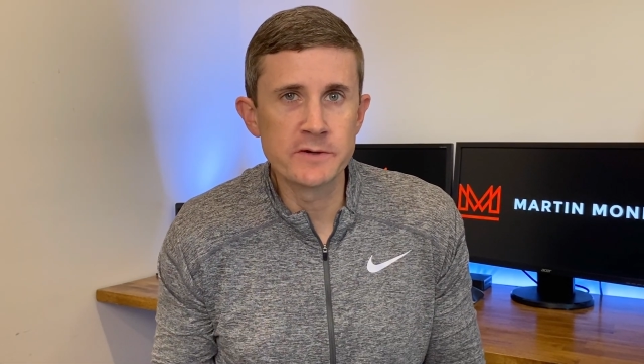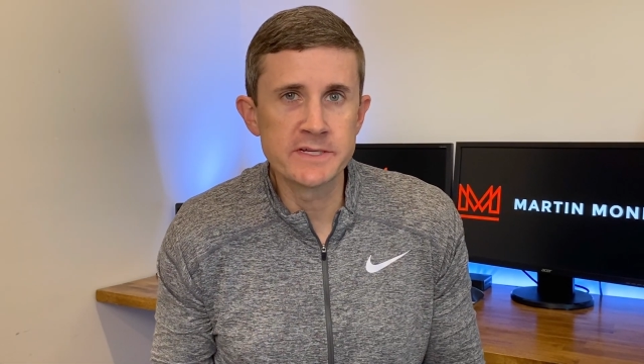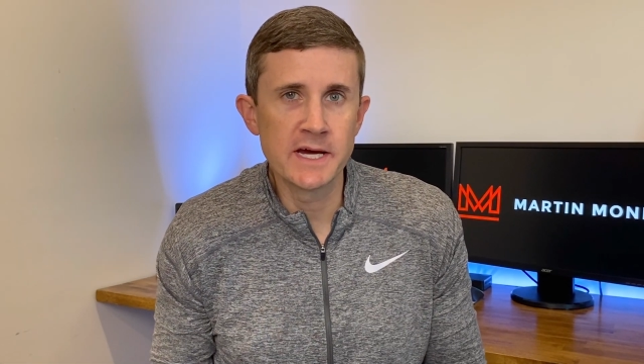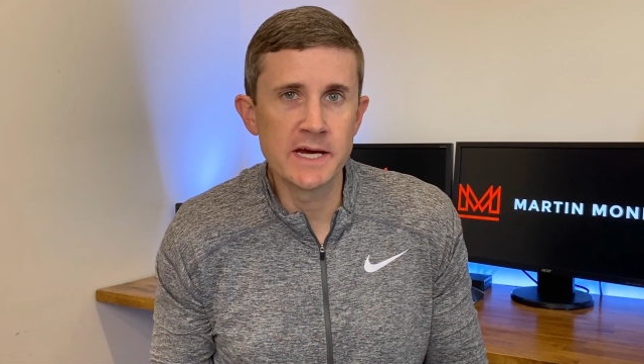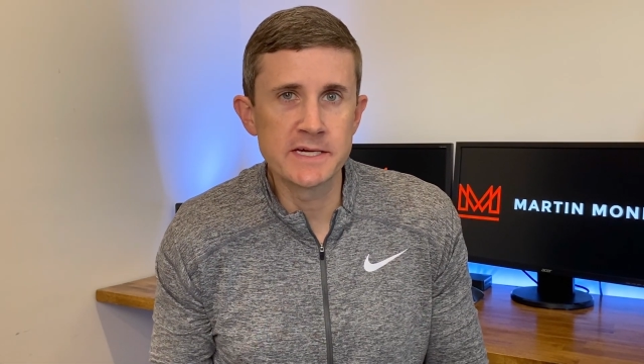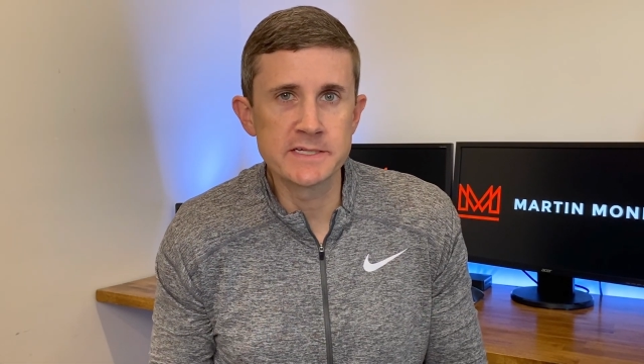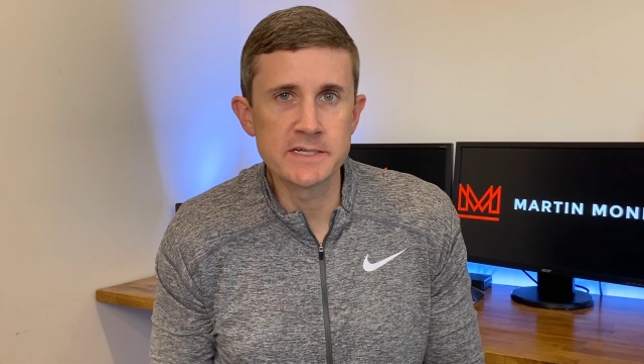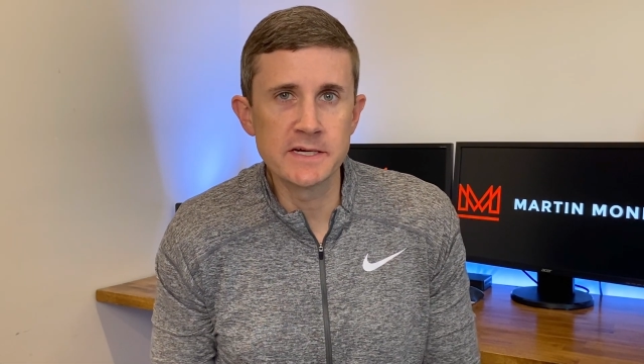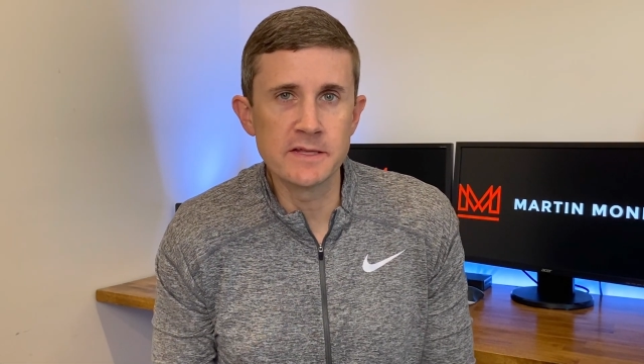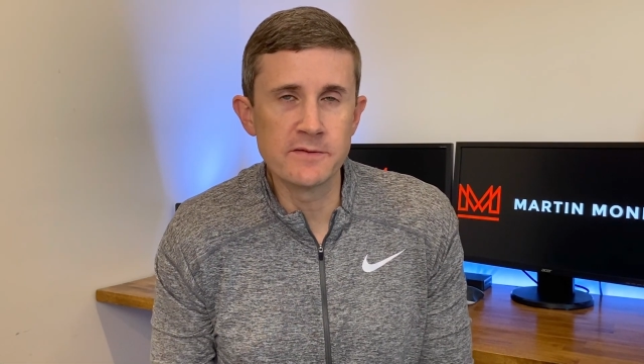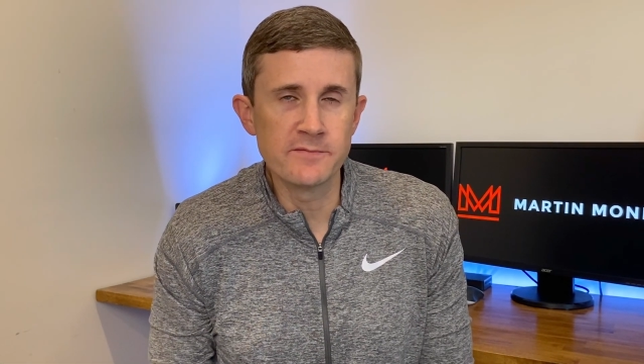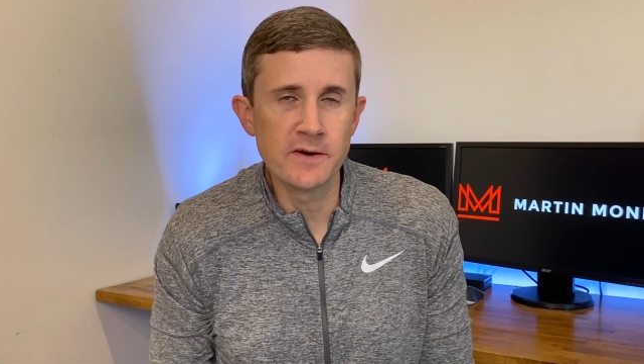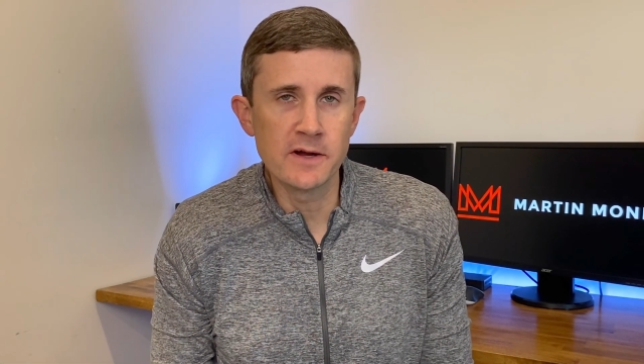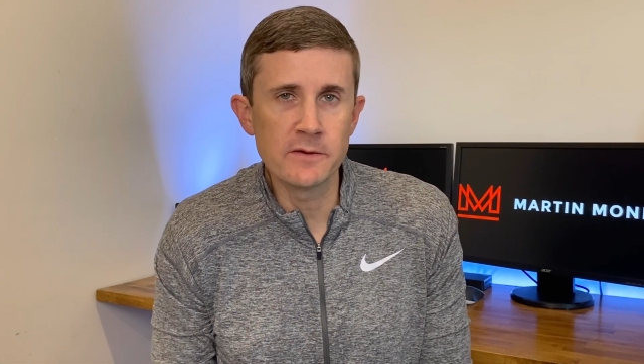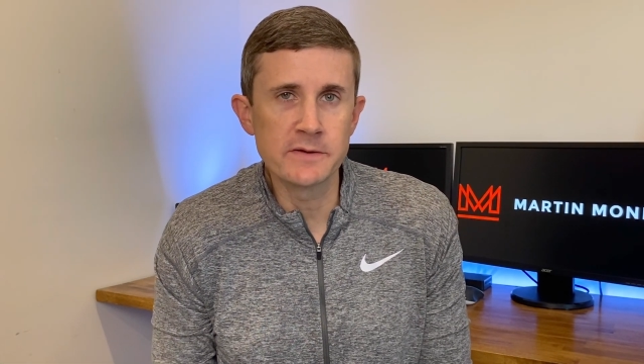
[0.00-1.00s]
tax day the
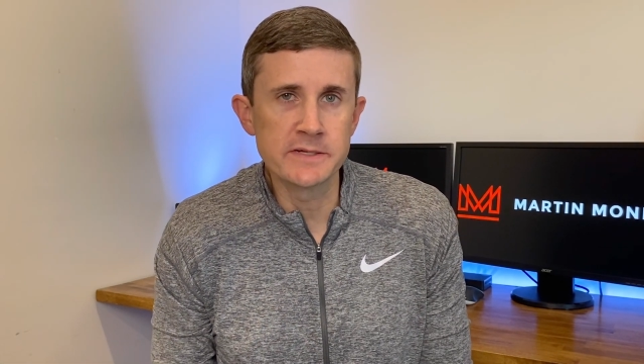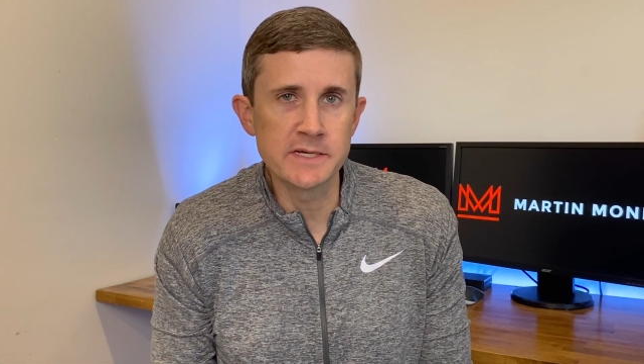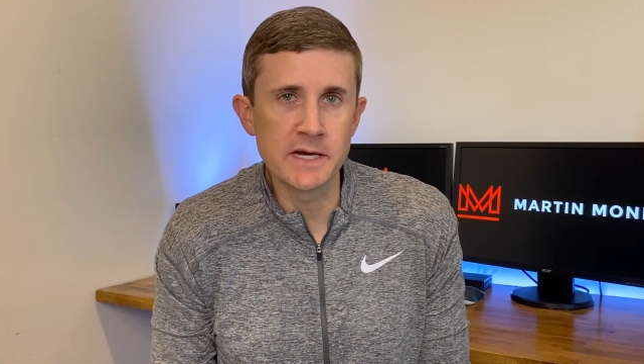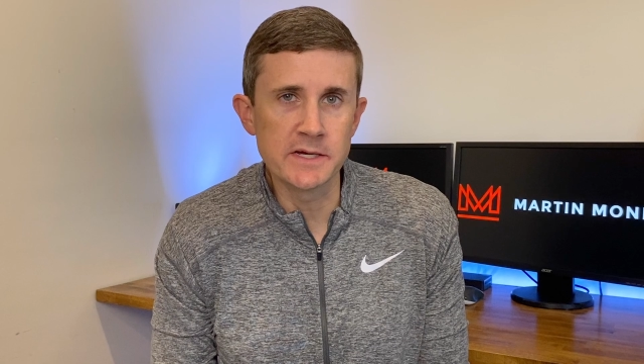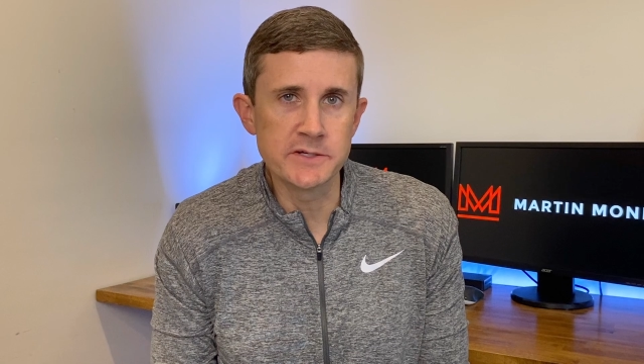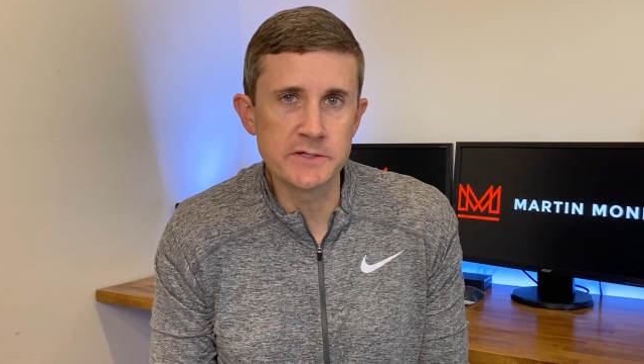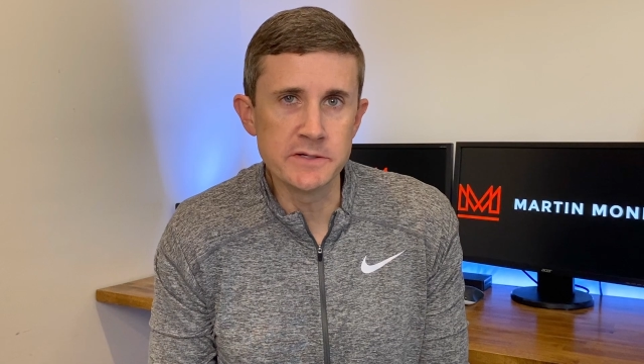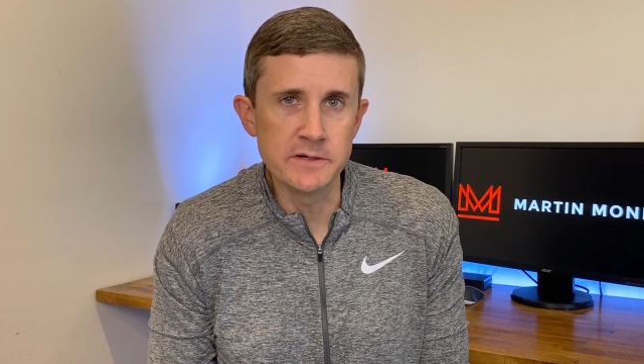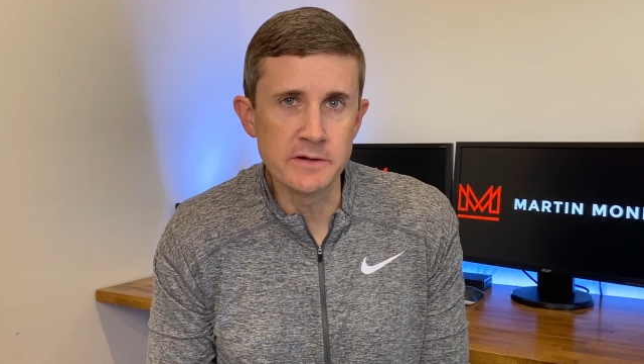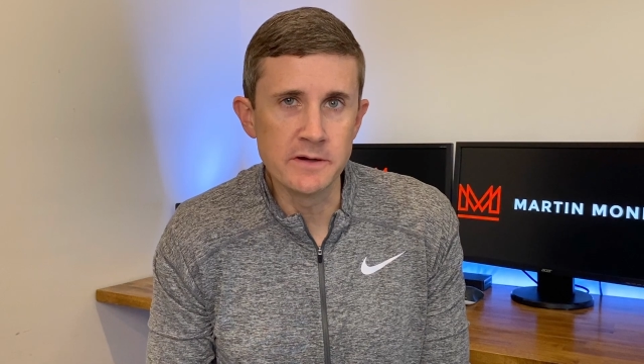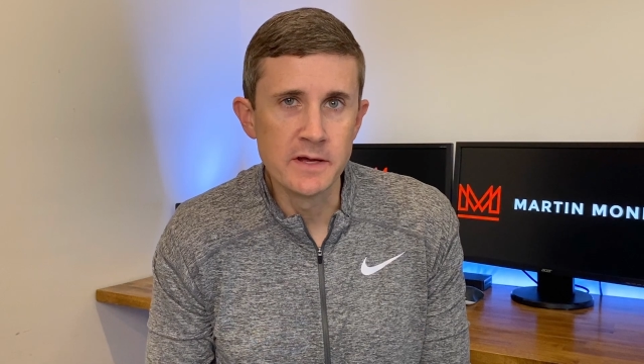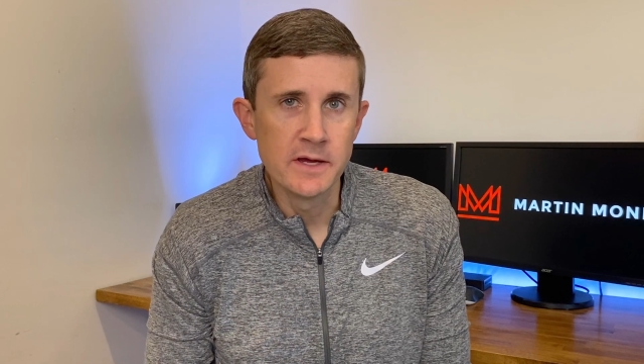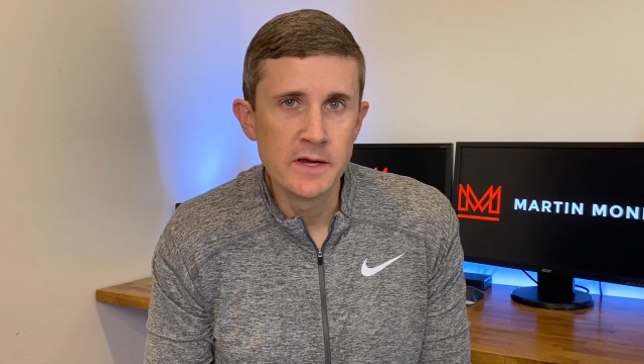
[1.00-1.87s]
following tax year,